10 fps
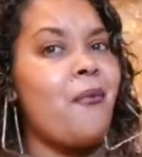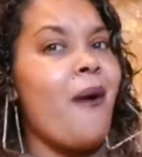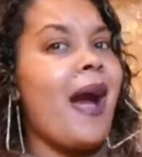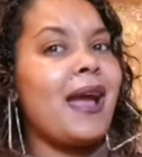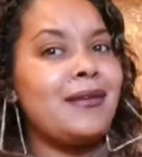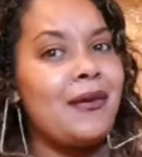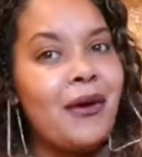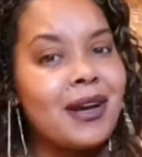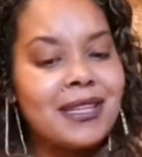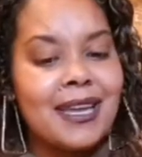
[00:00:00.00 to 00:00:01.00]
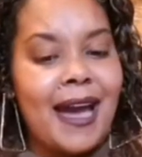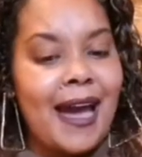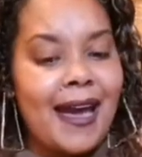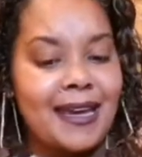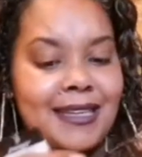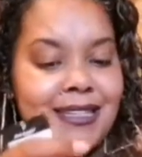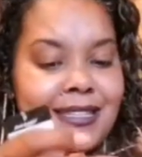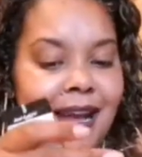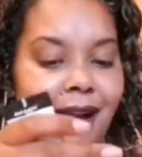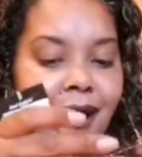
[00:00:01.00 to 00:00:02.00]
why not,
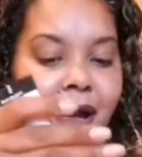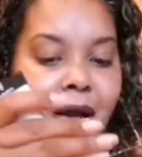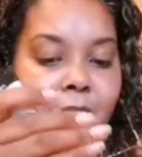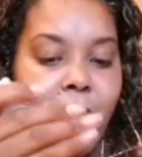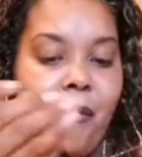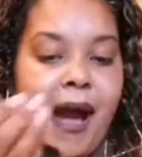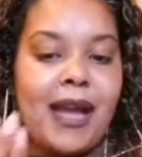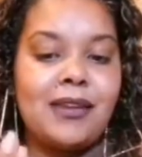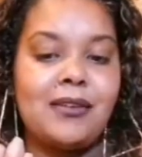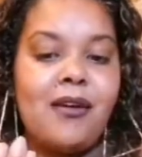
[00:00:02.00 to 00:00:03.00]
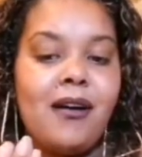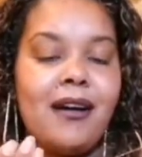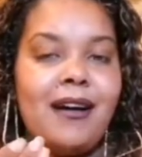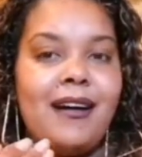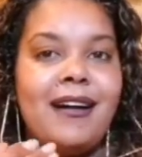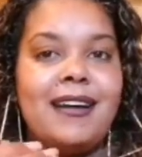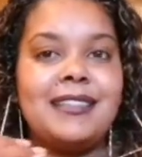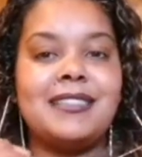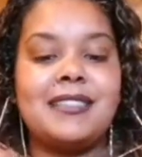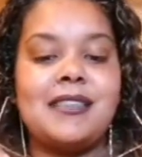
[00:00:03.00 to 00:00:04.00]
guys? Like, why not?
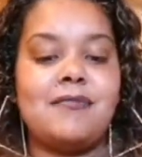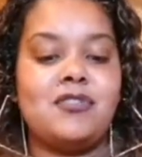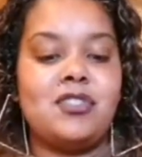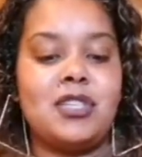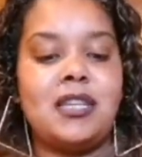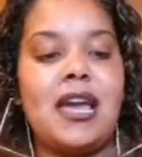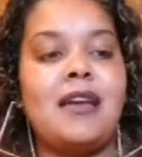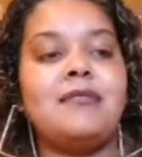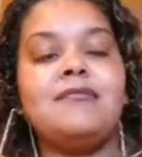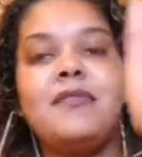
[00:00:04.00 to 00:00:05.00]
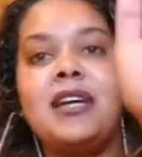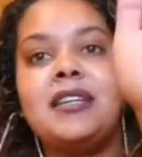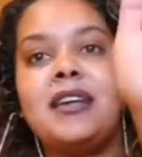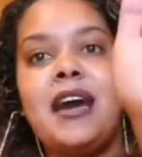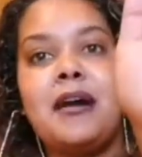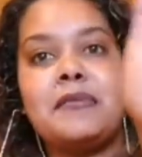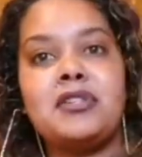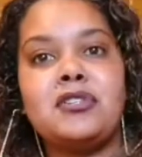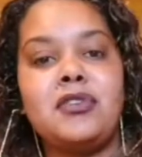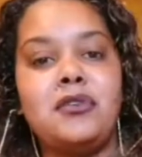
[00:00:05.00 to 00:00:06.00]
I'm just gonna add, I don't know how
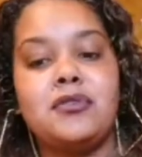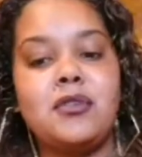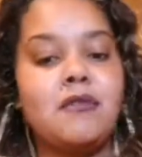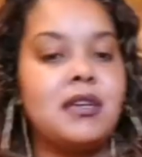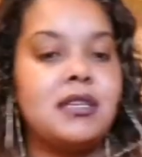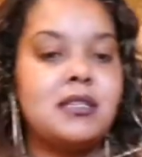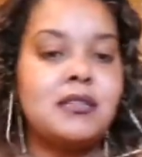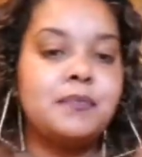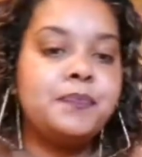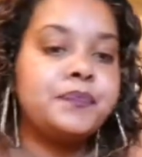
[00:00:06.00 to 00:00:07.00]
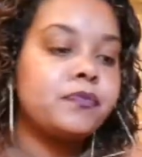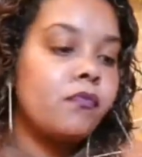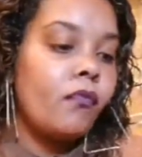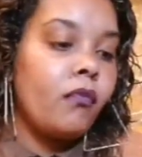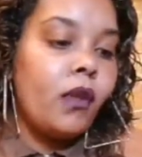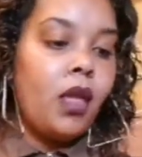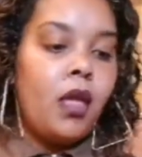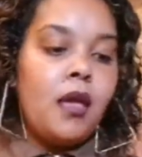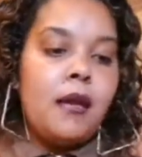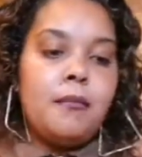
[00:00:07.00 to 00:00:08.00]
much to use of this,
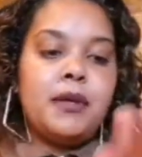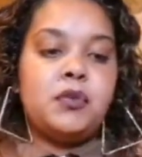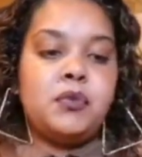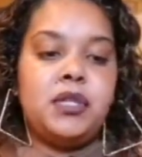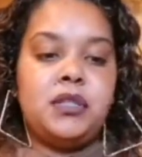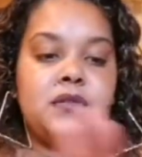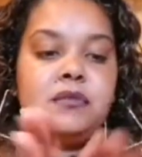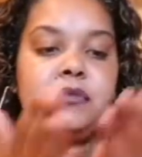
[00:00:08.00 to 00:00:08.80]
but we